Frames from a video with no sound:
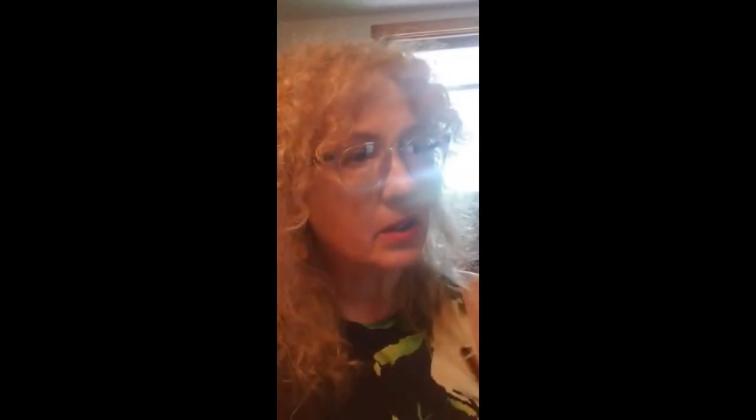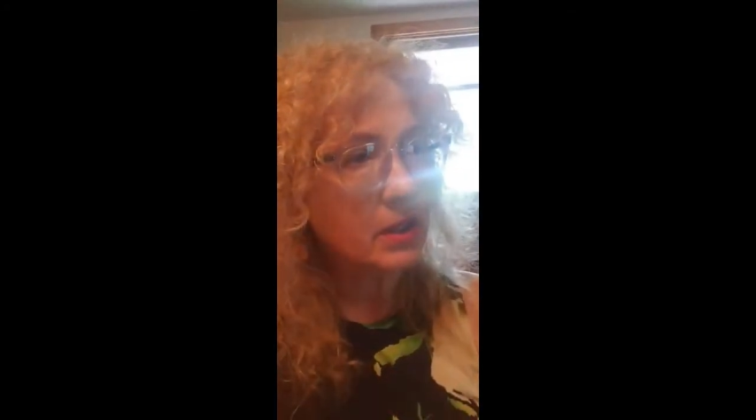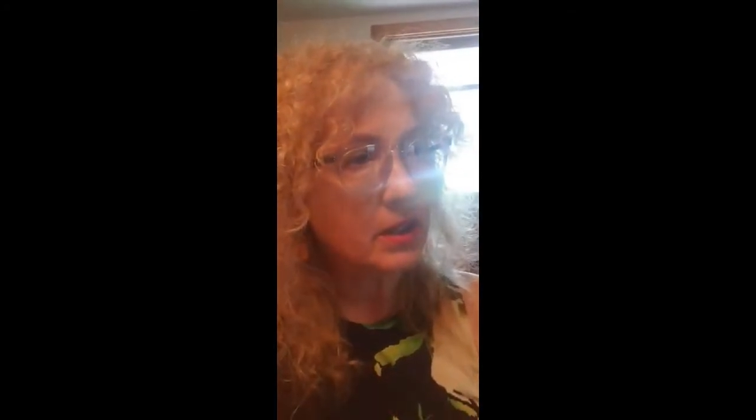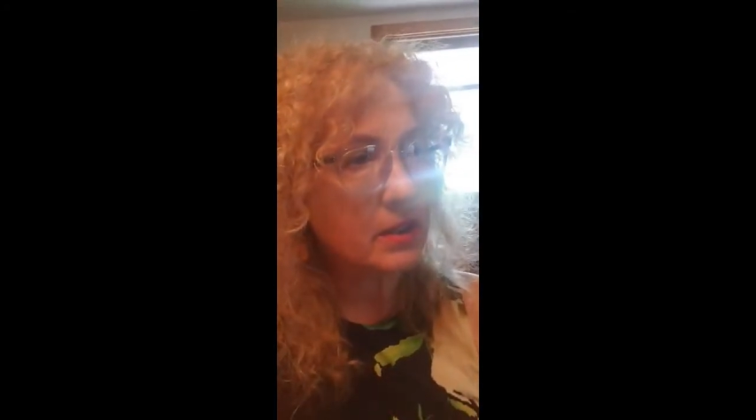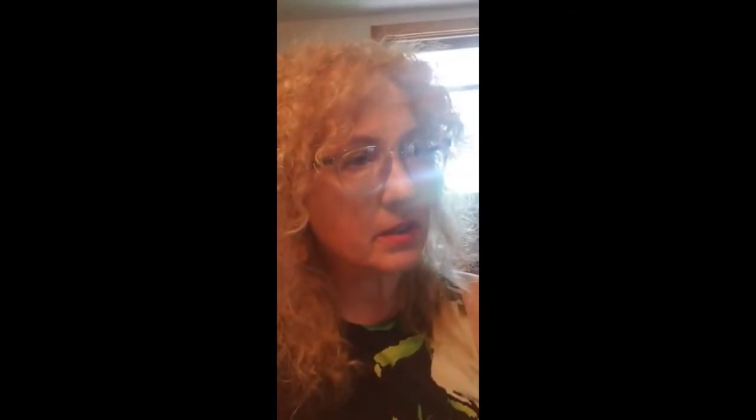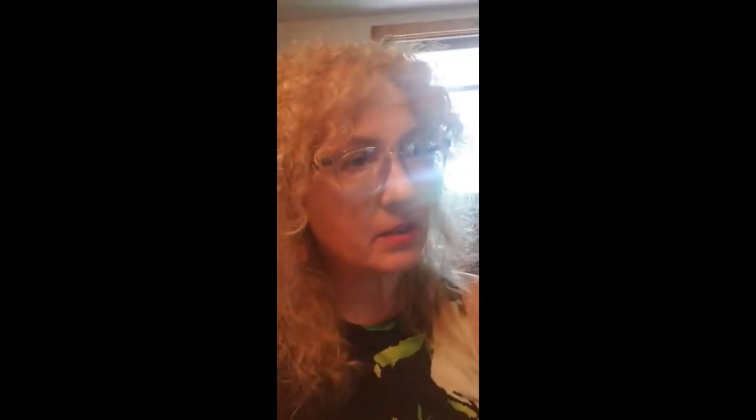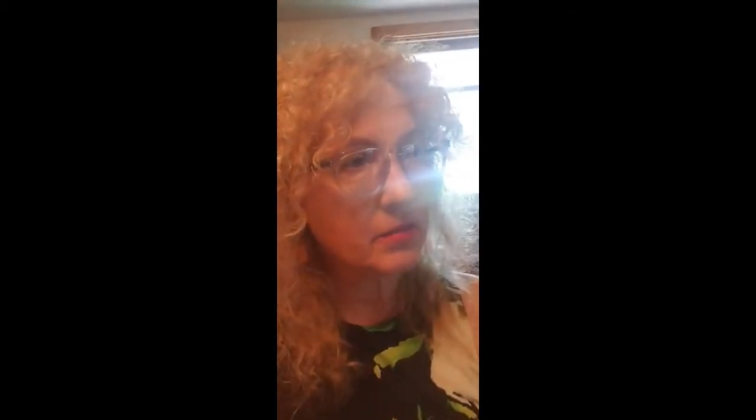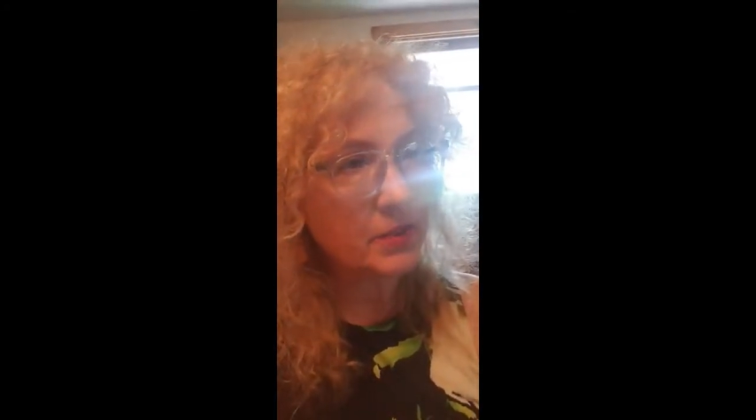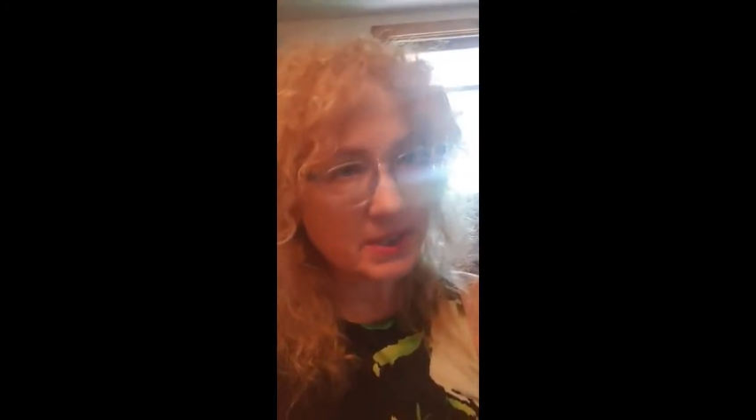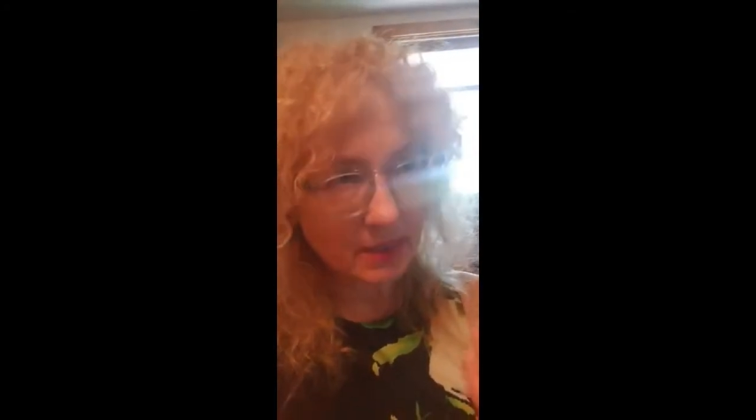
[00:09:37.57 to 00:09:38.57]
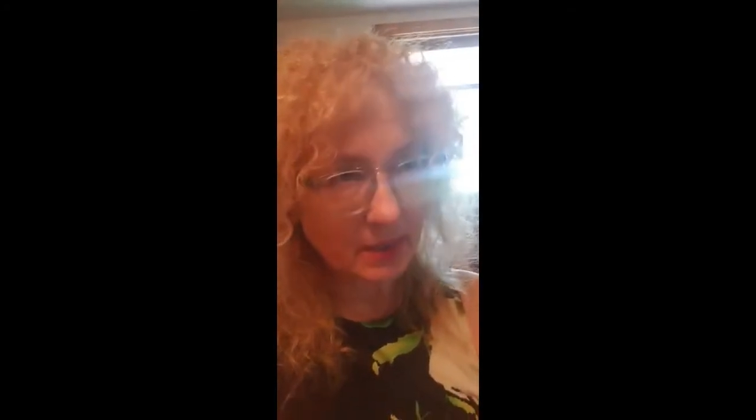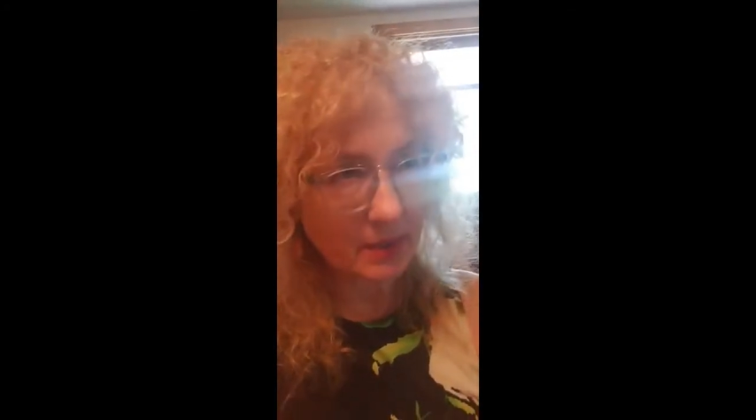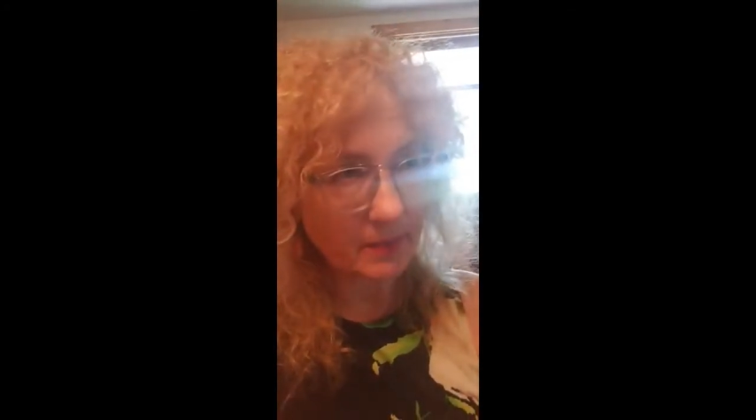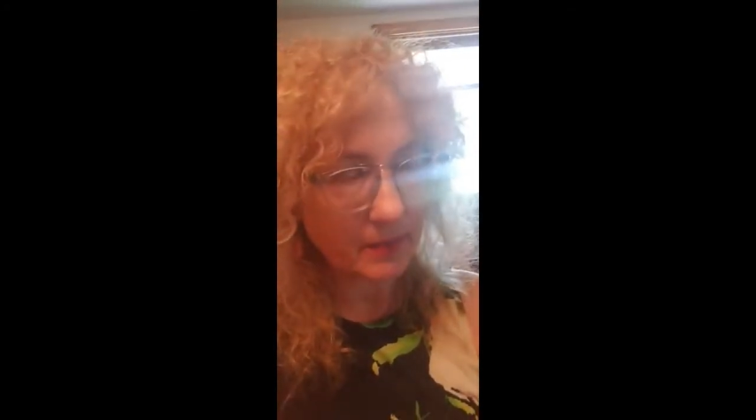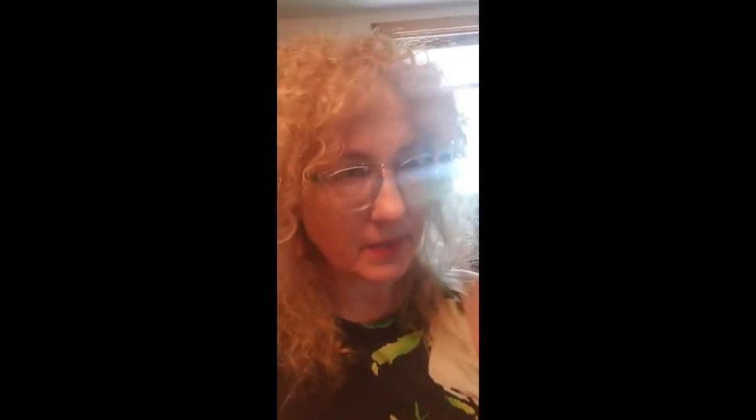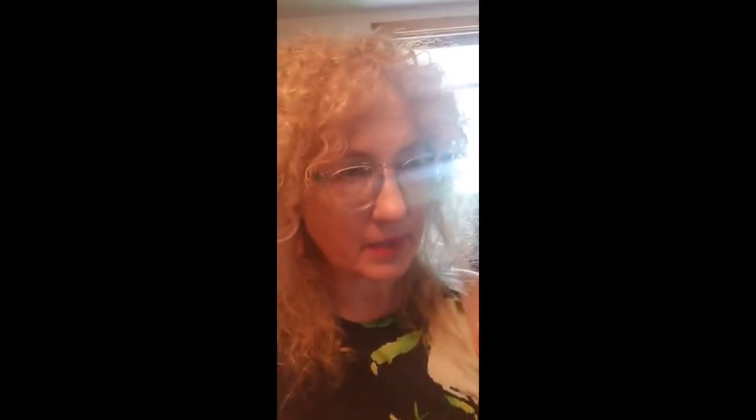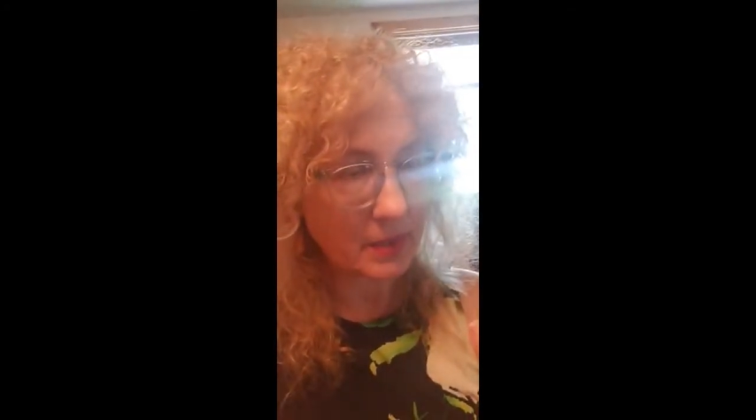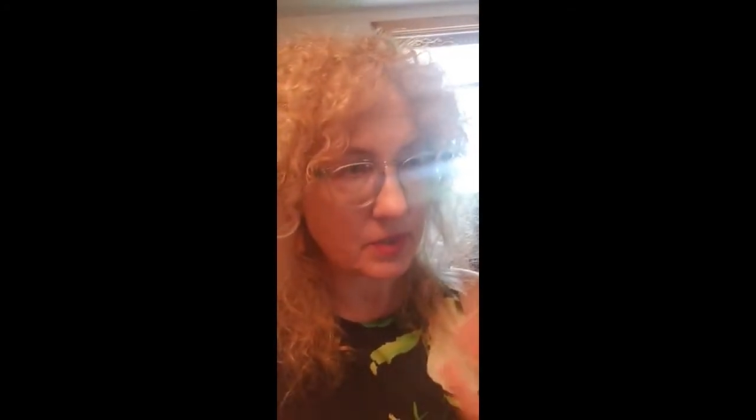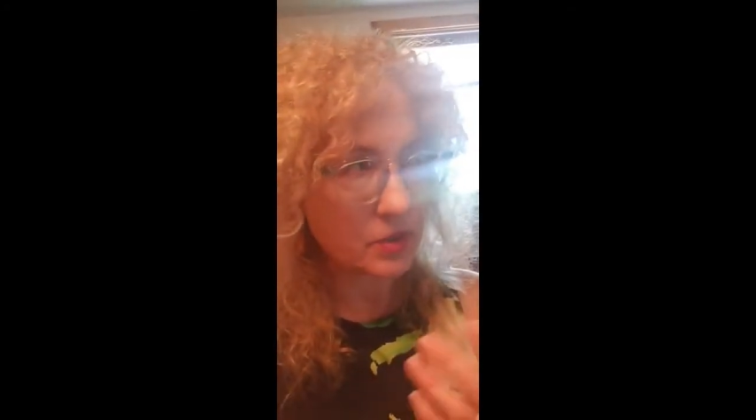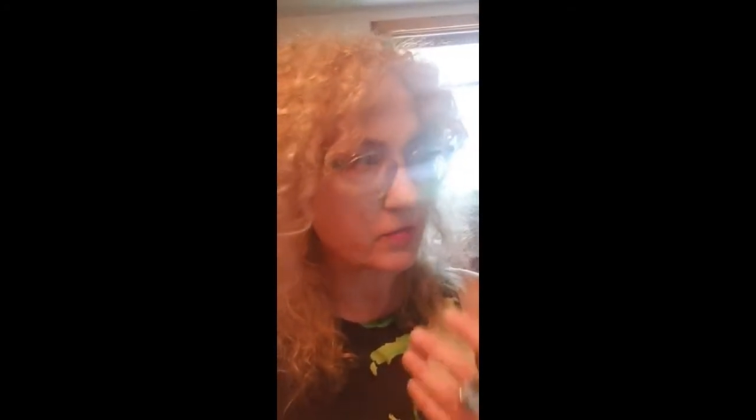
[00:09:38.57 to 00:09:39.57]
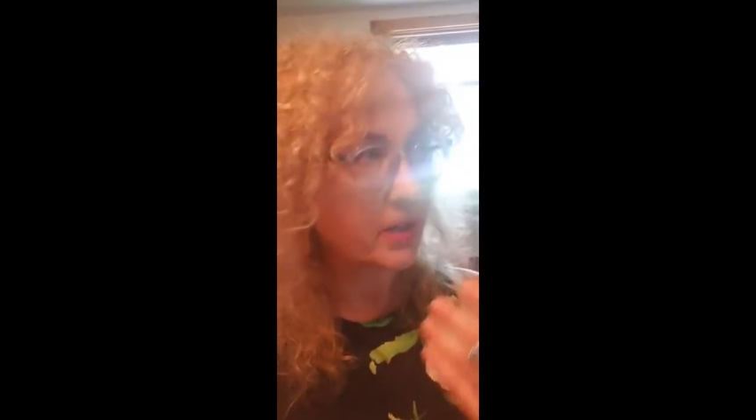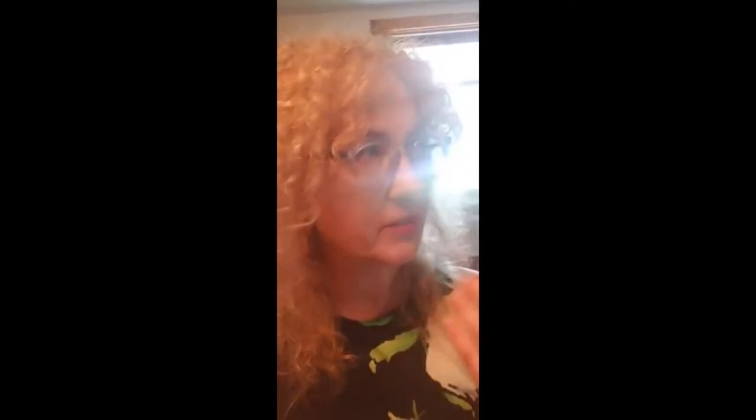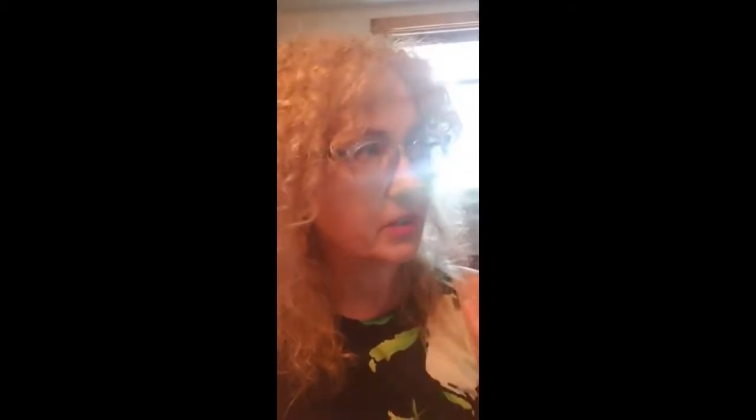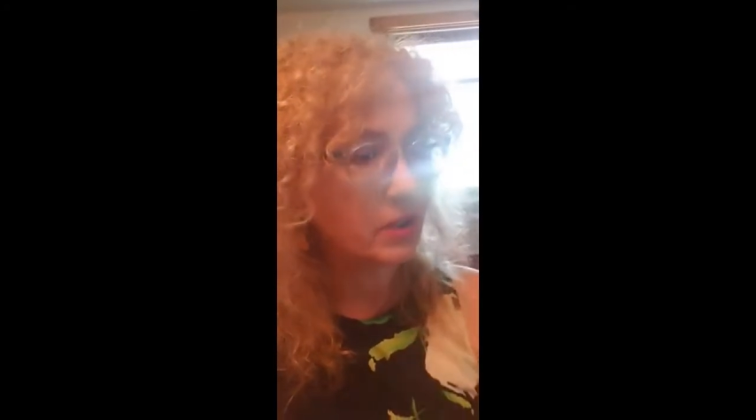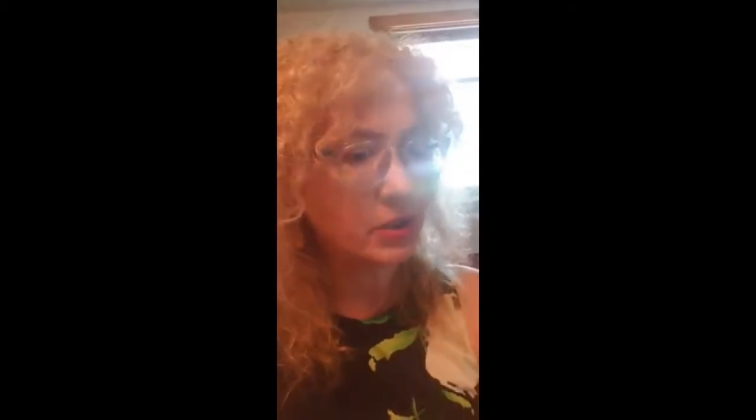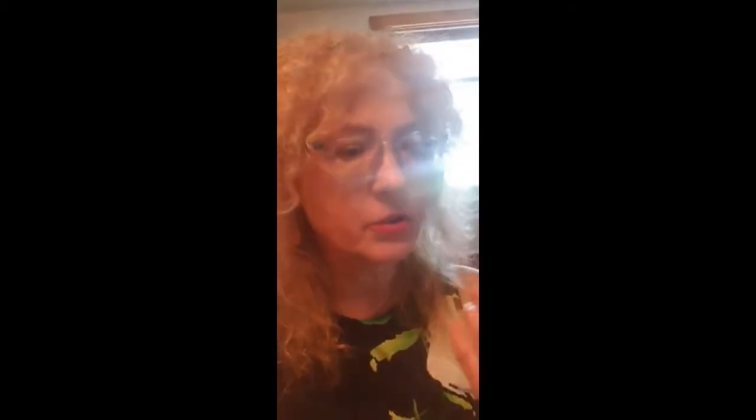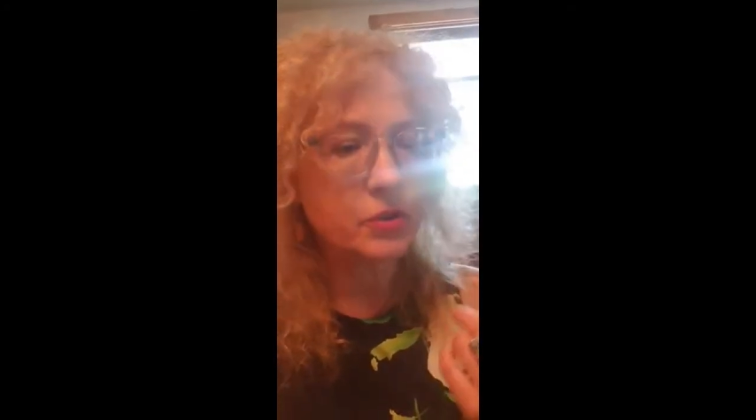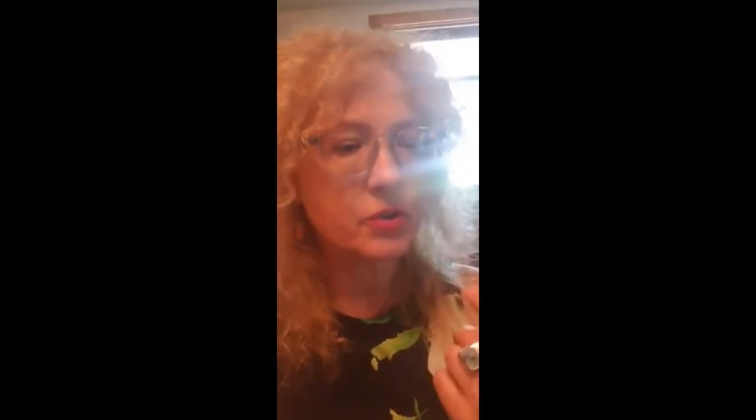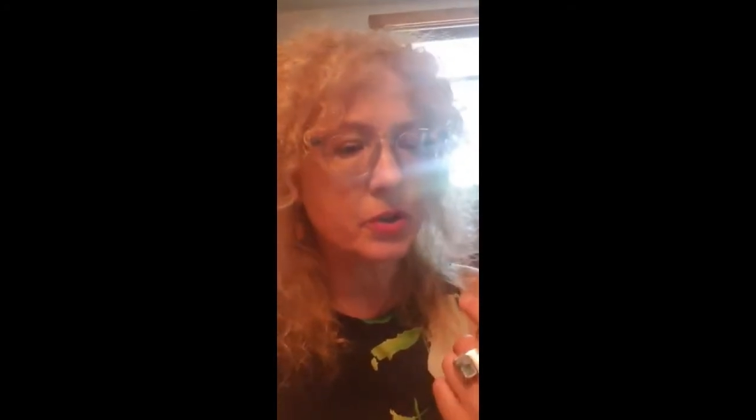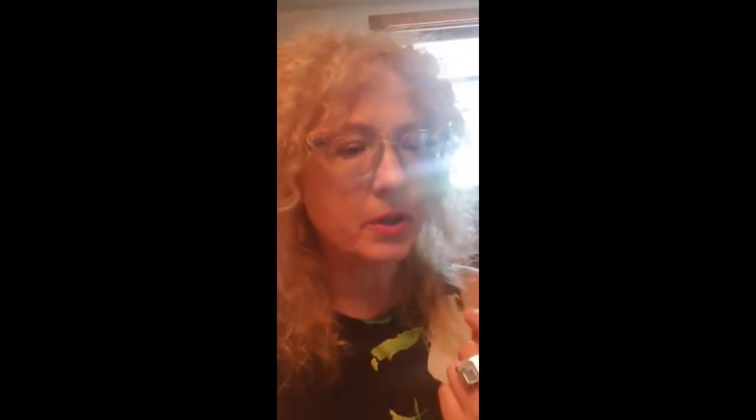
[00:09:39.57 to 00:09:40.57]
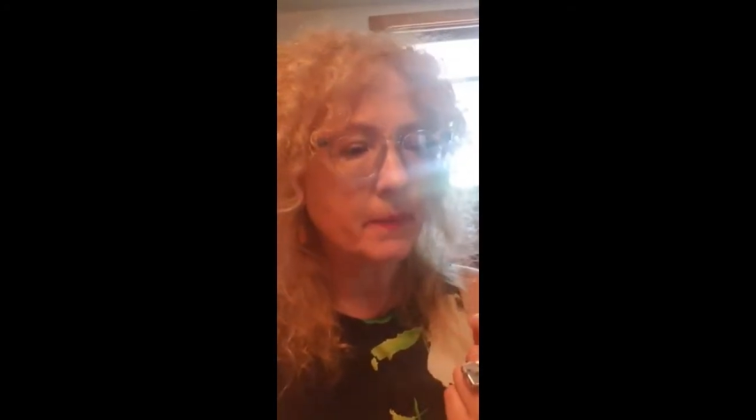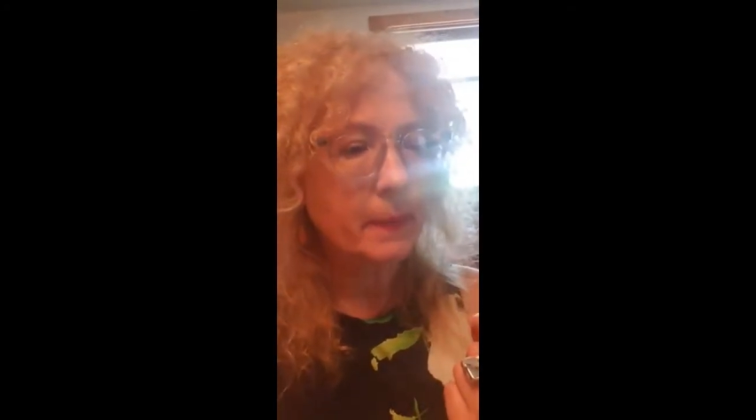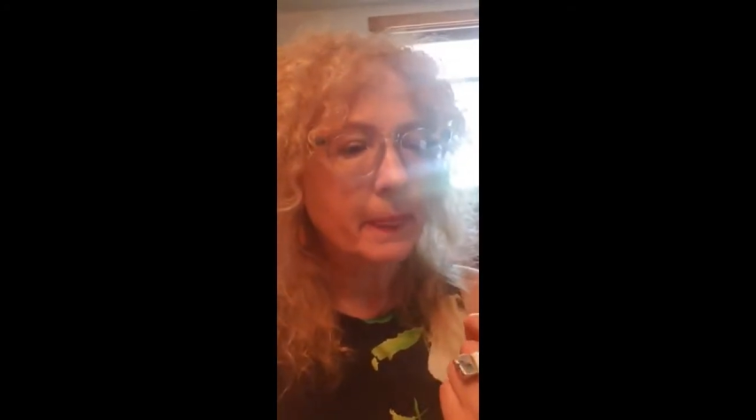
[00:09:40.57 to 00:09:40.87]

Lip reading: they survived in literature.